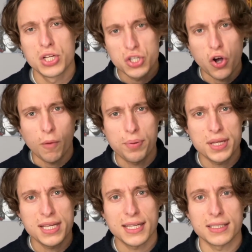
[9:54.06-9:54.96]

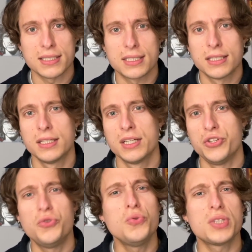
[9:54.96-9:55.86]
copy and
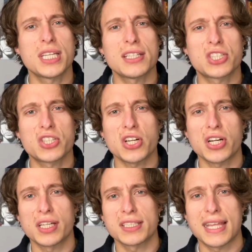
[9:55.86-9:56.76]
use his
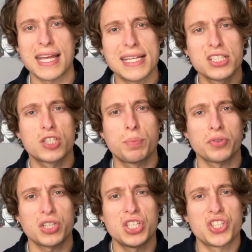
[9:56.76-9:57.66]
style as their
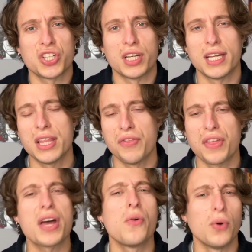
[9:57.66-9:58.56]
inspiration in
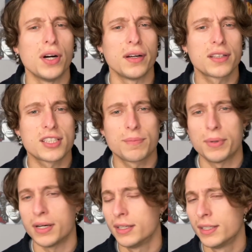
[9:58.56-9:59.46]
their works.
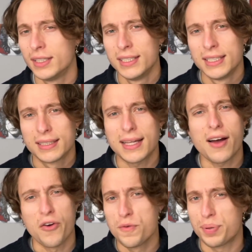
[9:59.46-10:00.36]
But that
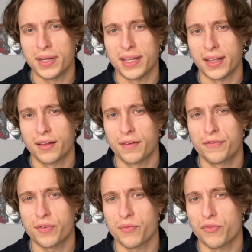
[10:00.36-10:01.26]
opening
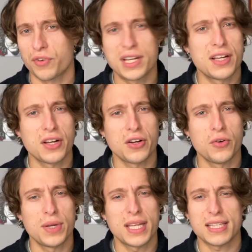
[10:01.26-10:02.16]
from
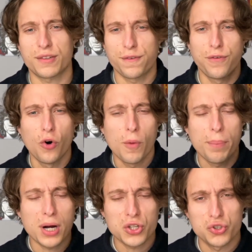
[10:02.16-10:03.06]
Ringo. We get this four-bar